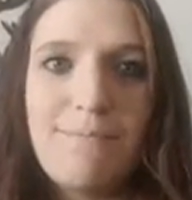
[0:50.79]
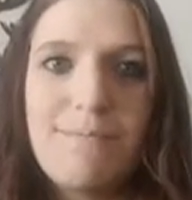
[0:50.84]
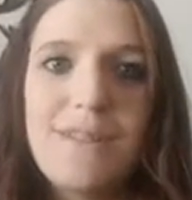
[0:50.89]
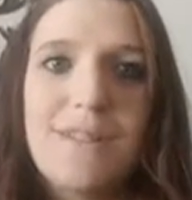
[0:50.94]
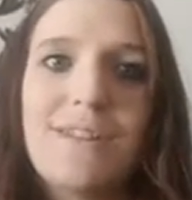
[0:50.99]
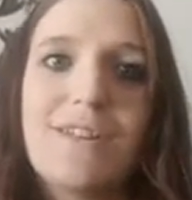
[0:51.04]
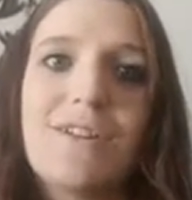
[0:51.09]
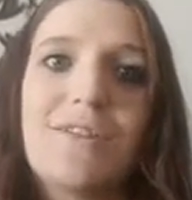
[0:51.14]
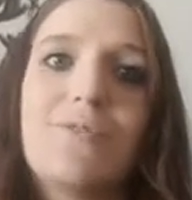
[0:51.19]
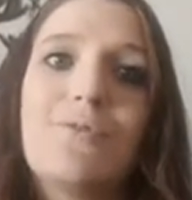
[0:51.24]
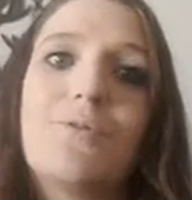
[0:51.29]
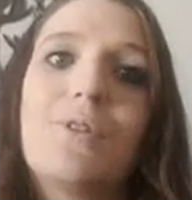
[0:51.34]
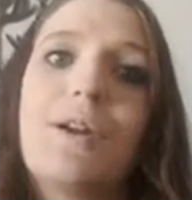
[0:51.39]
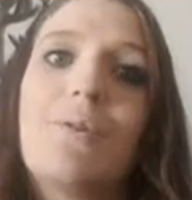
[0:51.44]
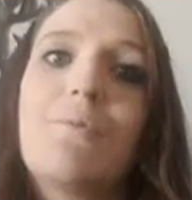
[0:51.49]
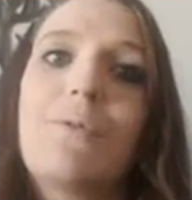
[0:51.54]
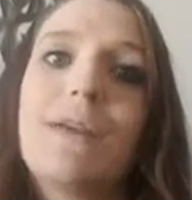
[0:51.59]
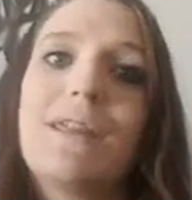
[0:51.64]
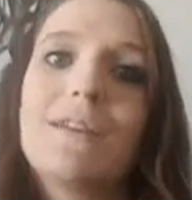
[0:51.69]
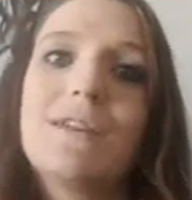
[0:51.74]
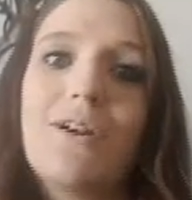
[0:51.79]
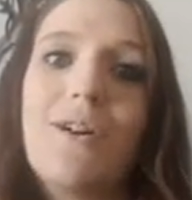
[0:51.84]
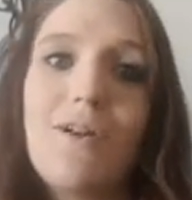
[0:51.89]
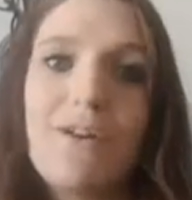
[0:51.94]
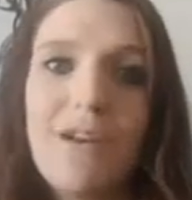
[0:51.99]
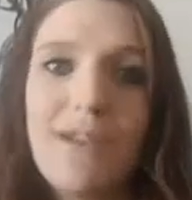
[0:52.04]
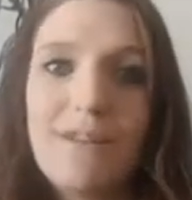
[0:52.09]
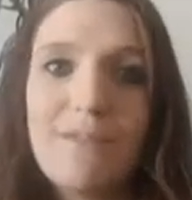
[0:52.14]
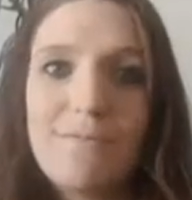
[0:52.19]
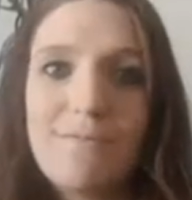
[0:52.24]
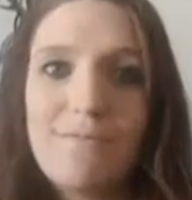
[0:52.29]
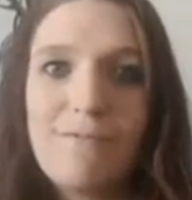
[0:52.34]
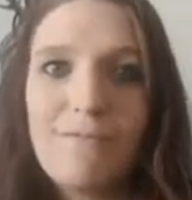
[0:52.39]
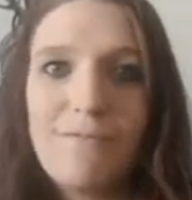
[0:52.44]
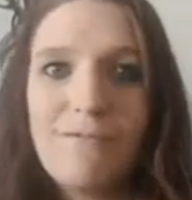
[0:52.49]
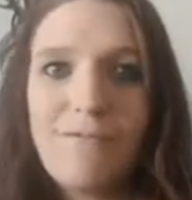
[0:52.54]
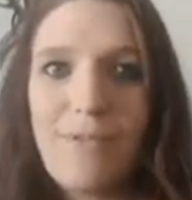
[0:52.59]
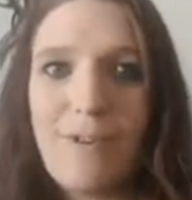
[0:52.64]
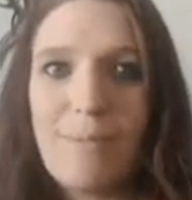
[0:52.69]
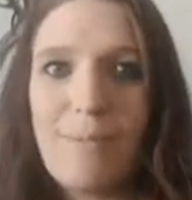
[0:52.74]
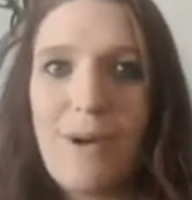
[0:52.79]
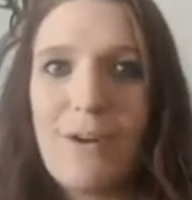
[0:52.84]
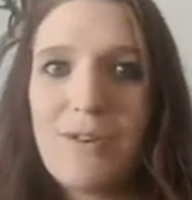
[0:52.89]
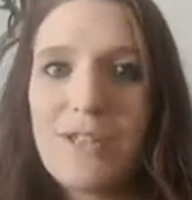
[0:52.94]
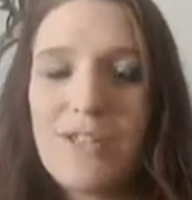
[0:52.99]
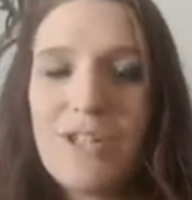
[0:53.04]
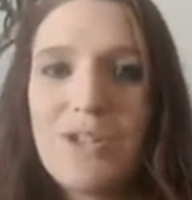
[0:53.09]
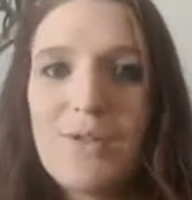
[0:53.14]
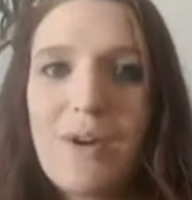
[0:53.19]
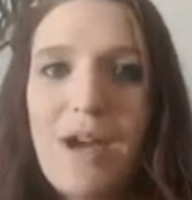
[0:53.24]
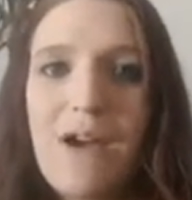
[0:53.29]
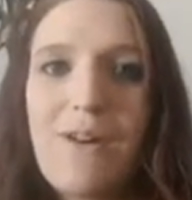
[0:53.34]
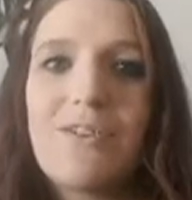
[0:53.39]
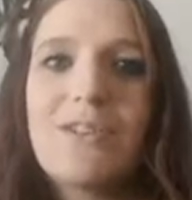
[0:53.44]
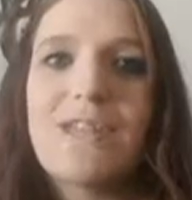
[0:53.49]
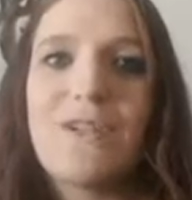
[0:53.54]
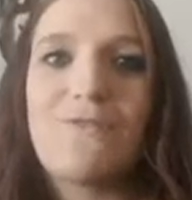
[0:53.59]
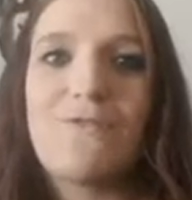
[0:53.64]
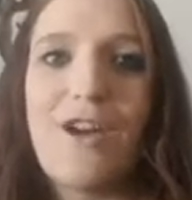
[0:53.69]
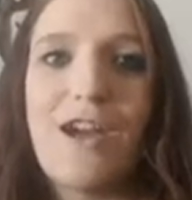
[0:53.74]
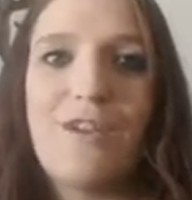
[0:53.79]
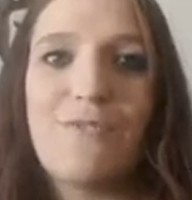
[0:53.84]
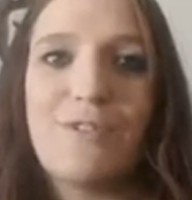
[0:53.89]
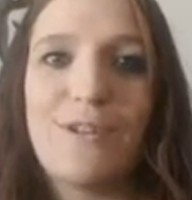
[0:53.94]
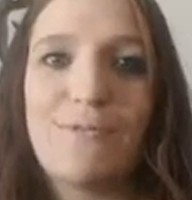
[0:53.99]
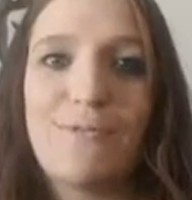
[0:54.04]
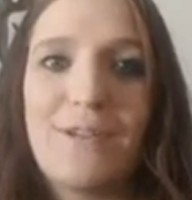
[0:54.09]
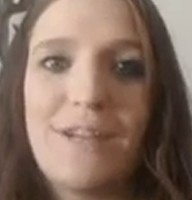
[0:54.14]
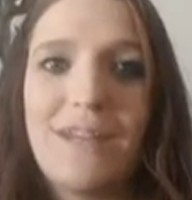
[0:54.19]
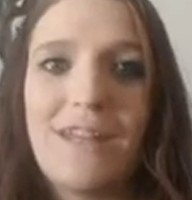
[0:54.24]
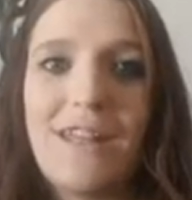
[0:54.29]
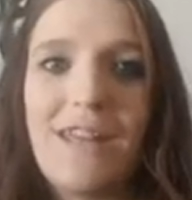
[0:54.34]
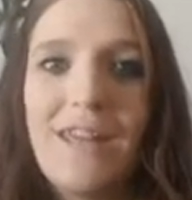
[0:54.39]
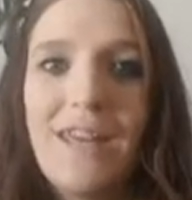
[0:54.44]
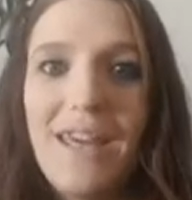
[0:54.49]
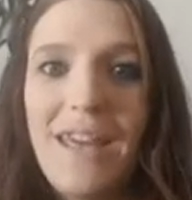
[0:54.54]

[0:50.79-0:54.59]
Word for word: So it went on for about 2 hours at 511.